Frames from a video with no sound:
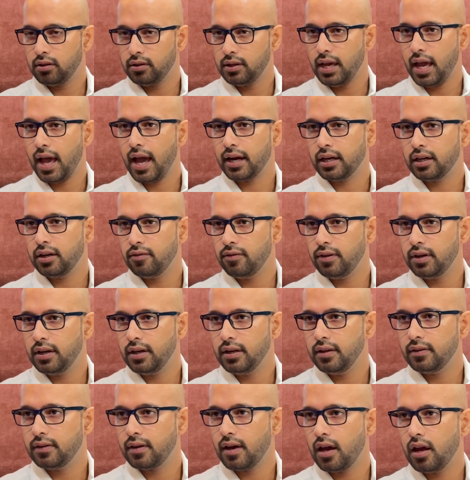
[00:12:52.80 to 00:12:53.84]

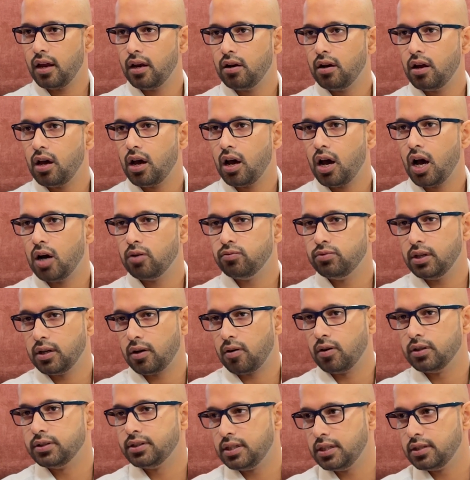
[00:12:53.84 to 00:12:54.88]
activities and how the
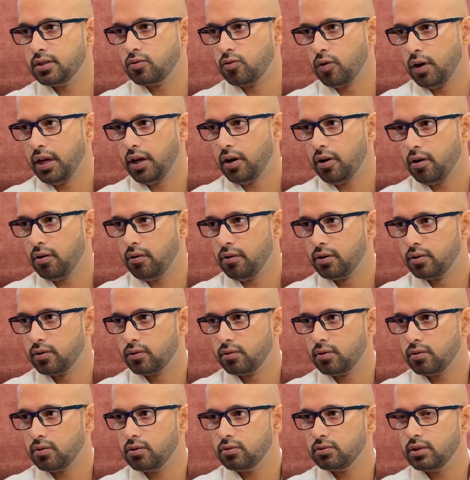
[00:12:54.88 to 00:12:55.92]
cost is going on.
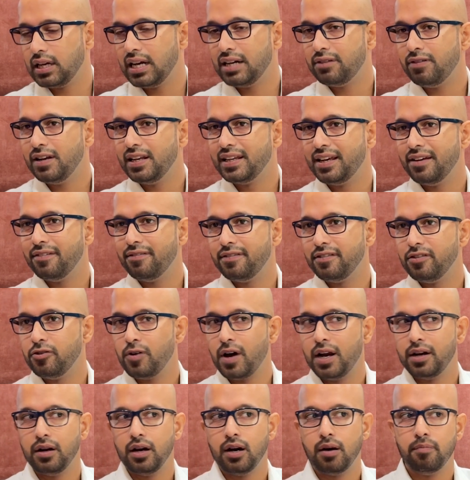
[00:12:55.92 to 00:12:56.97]
So it will give you
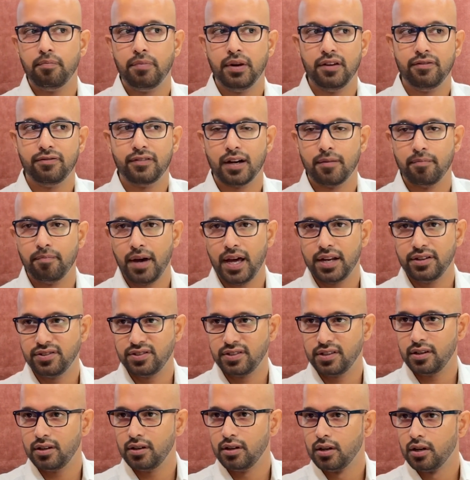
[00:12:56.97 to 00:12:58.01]
a brief
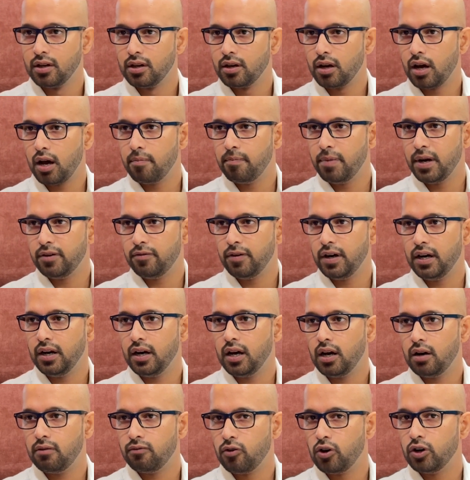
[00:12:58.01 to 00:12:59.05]
comparison between
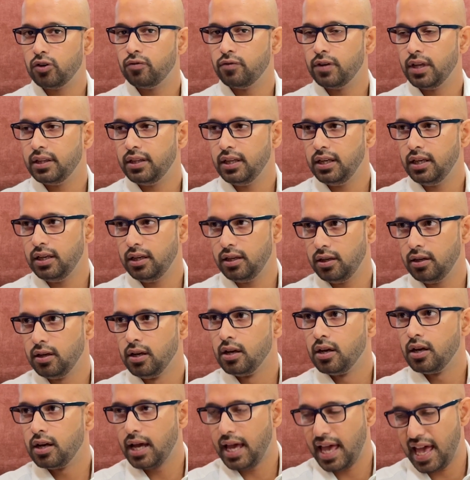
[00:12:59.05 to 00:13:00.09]
what were the
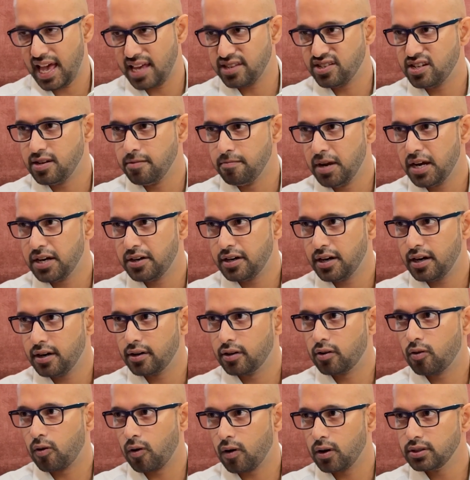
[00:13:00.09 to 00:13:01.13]
estimated
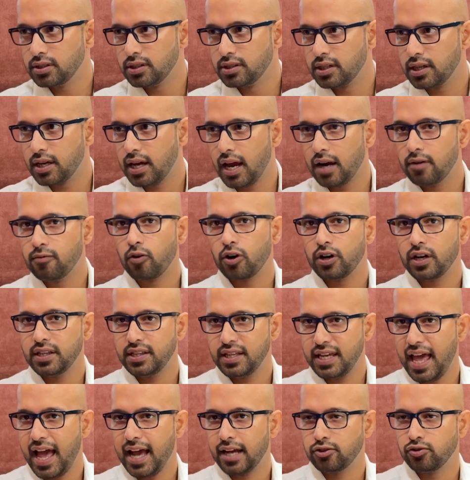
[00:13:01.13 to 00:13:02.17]
cost and what are the
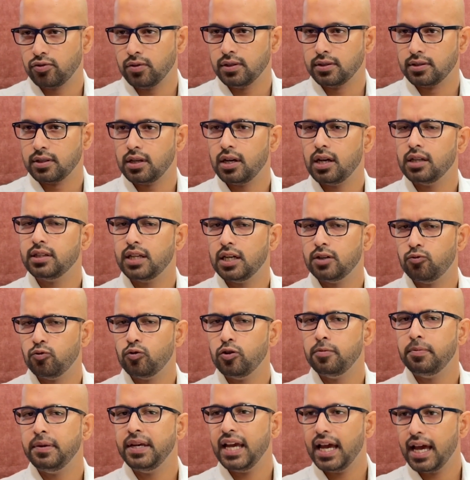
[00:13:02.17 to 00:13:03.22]
actuals. That
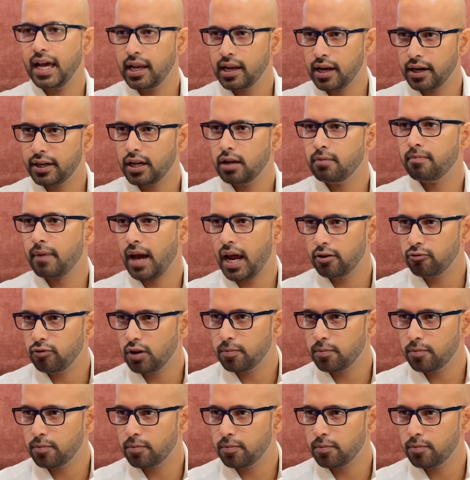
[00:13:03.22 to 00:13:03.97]
would be a little manual